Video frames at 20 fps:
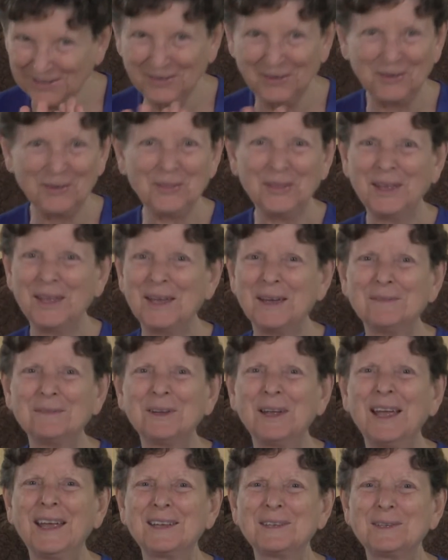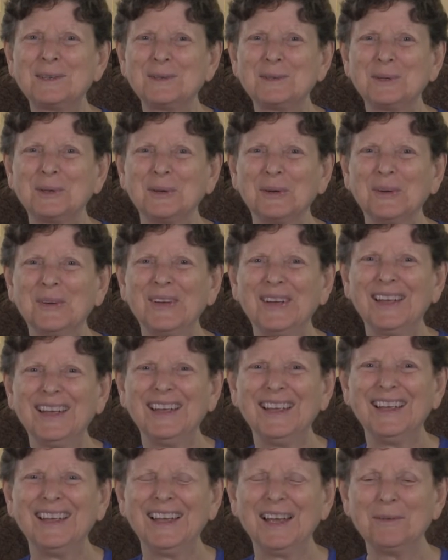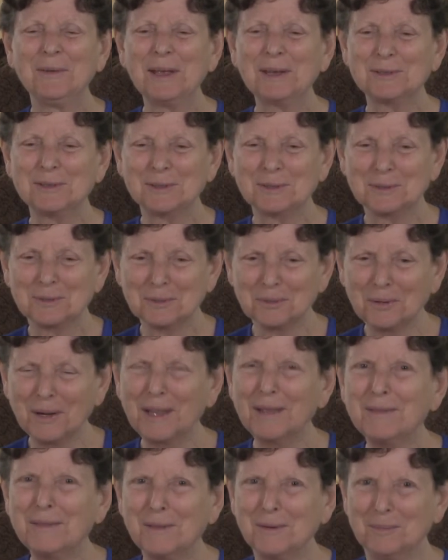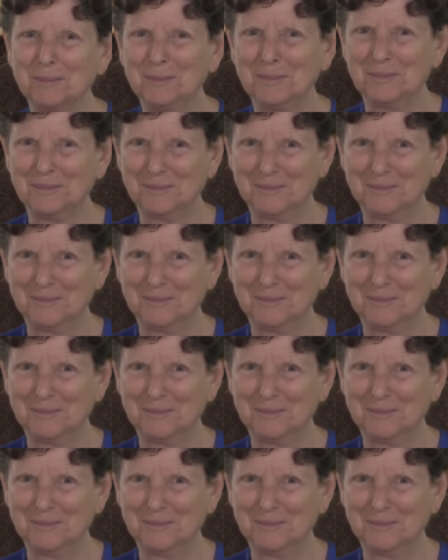all they ever had to do. We had to train them